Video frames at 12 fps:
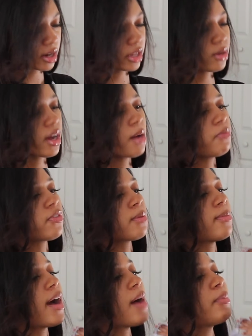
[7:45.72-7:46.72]
Are you up for
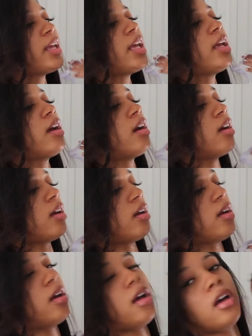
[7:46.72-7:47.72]
mommy?
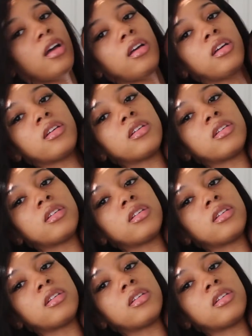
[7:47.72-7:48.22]
Huh?